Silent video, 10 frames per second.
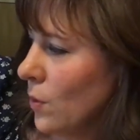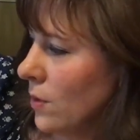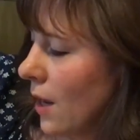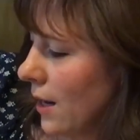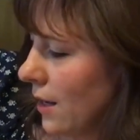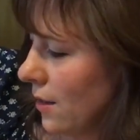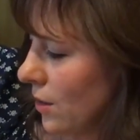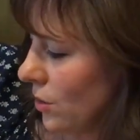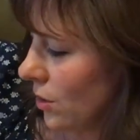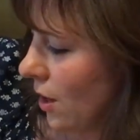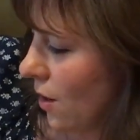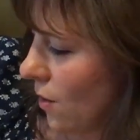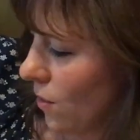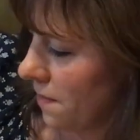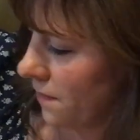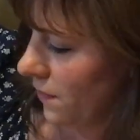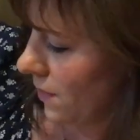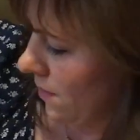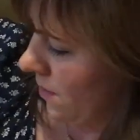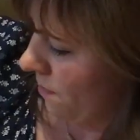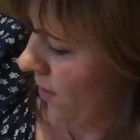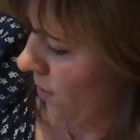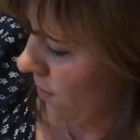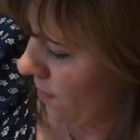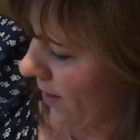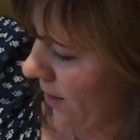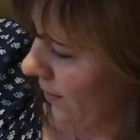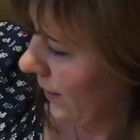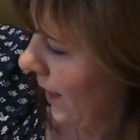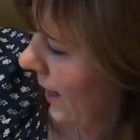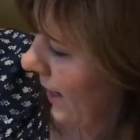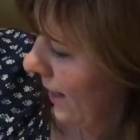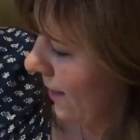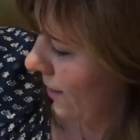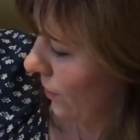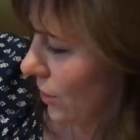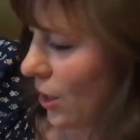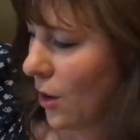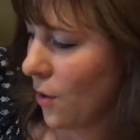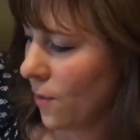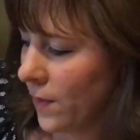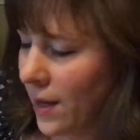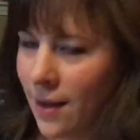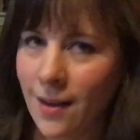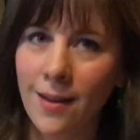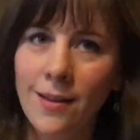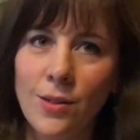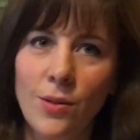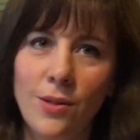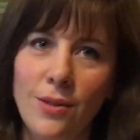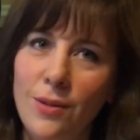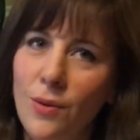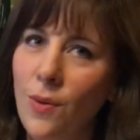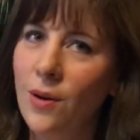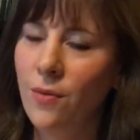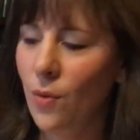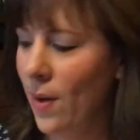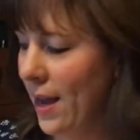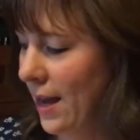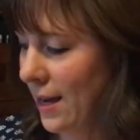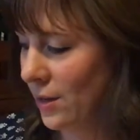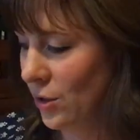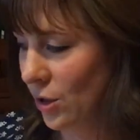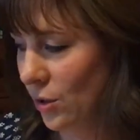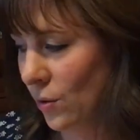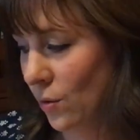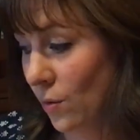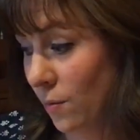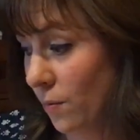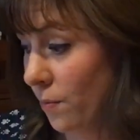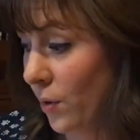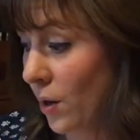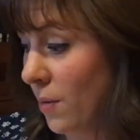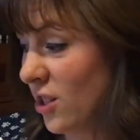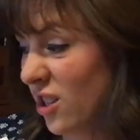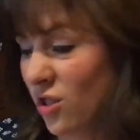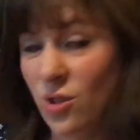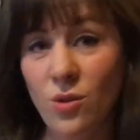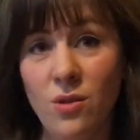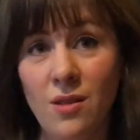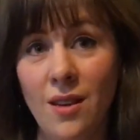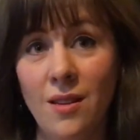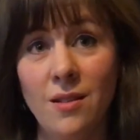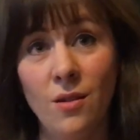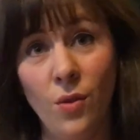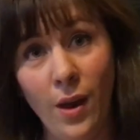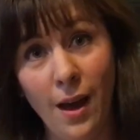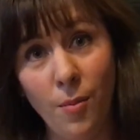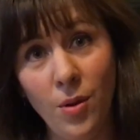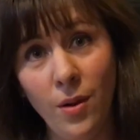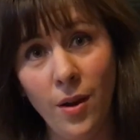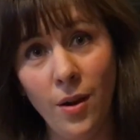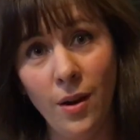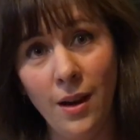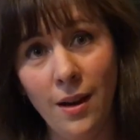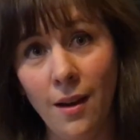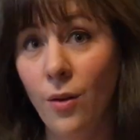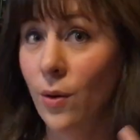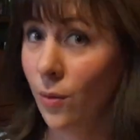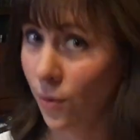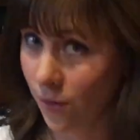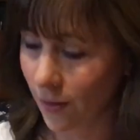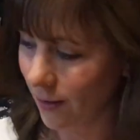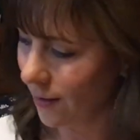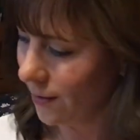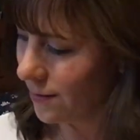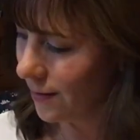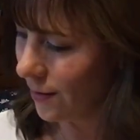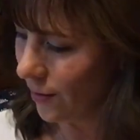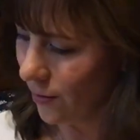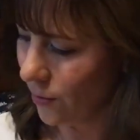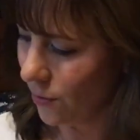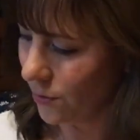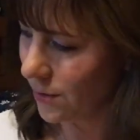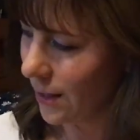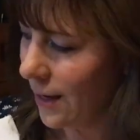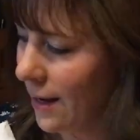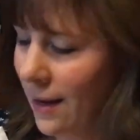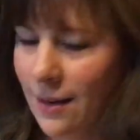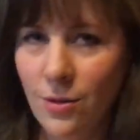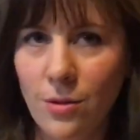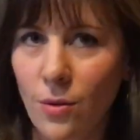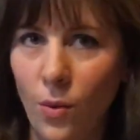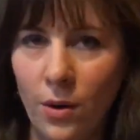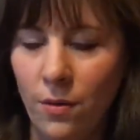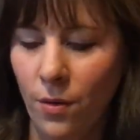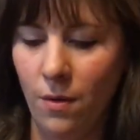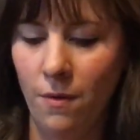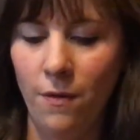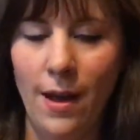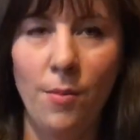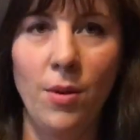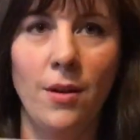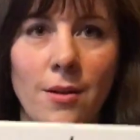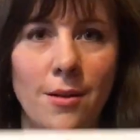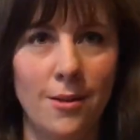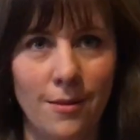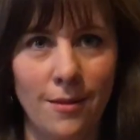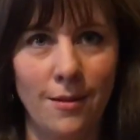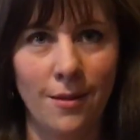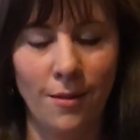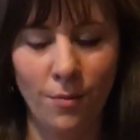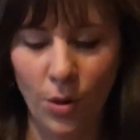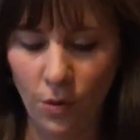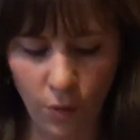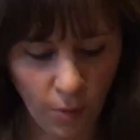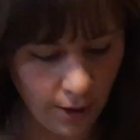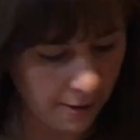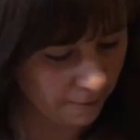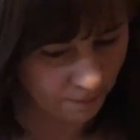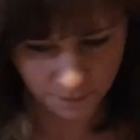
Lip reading: Who's hiding in the snow? The polar bear is hiding in the snow. So it's just a wonderful way to pretty much introduce kids to vocabulary, critical thinking skills. It's just a wonderful, fabulous, beautiful book.